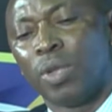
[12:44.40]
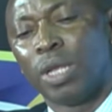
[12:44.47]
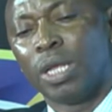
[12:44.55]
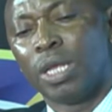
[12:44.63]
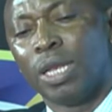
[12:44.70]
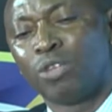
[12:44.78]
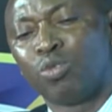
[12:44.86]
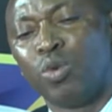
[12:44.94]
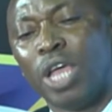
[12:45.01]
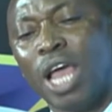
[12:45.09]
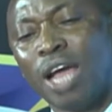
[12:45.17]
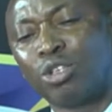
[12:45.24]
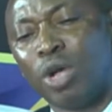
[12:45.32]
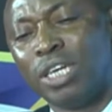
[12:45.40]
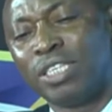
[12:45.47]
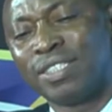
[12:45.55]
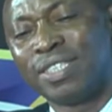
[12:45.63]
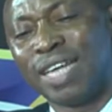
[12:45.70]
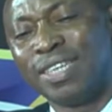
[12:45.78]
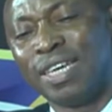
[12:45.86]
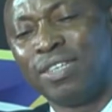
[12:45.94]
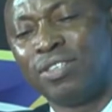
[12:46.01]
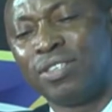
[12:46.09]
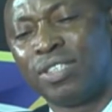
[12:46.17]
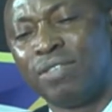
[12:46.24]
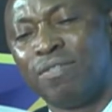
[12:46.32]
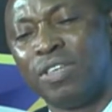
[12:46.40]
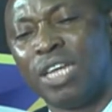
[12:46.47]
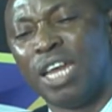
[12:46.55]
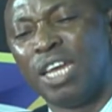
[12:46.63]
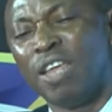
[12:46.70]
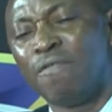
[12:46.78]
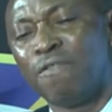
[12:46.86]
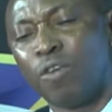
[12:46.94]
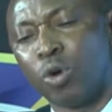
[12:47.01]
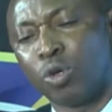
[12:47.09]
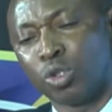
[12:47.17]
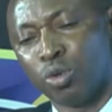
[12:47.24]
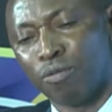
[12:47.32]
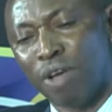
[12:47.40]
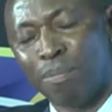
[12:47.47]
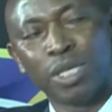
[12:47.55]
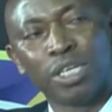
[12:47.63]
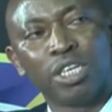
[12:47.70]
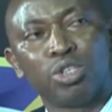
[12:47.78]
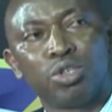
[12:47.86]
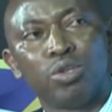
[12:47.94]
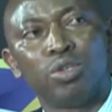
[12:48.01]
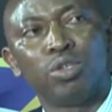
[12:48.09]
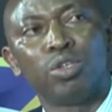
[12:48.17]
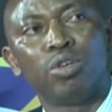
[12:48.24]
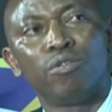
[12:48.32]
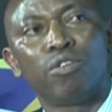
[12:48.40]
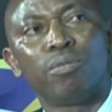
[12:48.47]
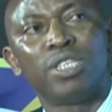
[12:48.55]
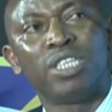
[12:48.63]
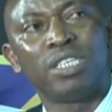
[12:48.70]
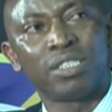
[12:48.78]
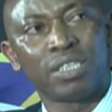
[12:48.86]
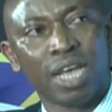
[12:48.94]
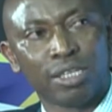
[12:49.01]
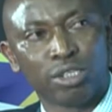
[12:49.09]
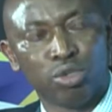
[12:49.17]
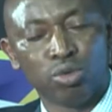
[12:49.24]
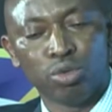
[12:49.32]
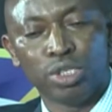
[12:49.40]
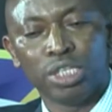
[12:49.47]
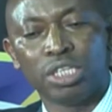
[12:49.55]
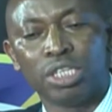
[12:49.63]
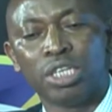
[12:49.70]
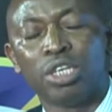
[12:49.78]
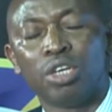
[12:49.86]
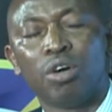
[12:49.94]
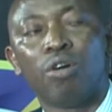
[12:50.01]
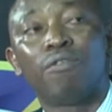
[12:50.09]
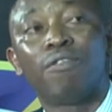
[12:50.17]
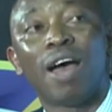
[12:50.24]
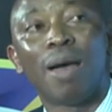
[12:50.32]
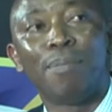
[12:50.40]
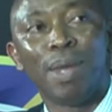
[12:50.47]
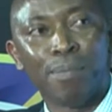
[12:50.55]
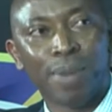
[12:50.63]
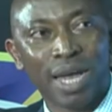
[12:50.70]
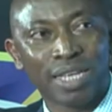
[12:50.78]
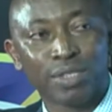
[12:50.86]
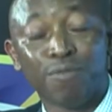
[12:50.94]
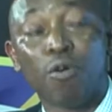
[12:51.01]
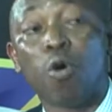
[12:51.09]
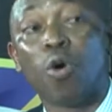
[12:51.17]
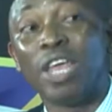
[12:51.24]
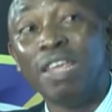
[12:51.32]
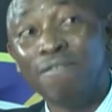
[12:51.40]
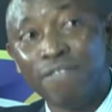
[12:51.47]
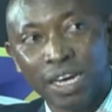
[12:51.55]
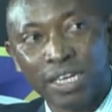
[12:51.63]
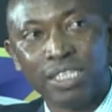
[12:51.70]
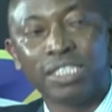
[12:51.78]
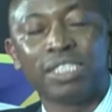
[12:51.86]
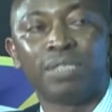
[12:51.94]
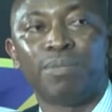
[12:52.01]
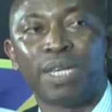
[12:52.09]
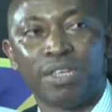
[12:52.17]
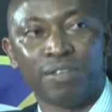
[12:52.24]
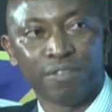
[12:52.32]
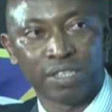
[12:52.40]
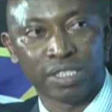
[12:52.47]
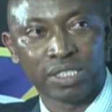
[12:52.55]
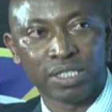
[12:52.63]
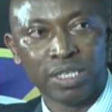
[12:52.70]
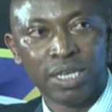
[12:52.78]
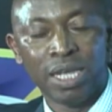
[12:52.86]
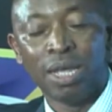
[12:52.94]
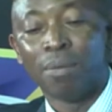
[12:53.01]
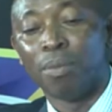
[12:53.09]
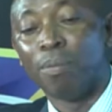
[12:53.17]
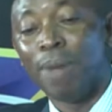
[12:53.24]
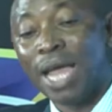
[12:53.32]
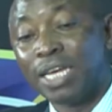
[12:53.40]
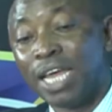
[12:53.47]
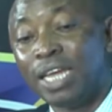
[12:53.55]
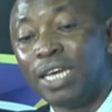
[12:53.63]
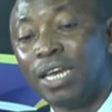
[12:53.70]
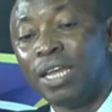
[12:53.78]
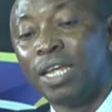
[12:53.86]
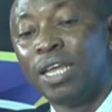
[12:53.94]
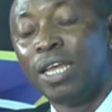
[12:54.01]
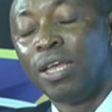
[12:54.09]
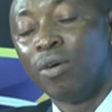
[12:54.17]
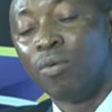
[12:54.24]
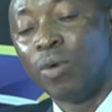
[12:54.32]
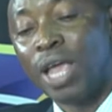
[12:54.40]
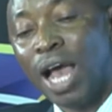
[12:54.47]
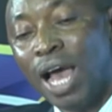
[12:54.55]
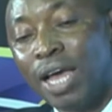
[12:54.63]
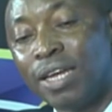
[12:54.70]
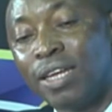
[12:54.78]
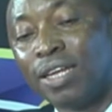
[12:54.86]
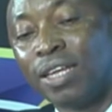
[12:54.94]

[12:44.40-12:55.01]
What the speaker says: that we actually started receiving an influx of application from this category of our members for invalidity benefits. But by then, we had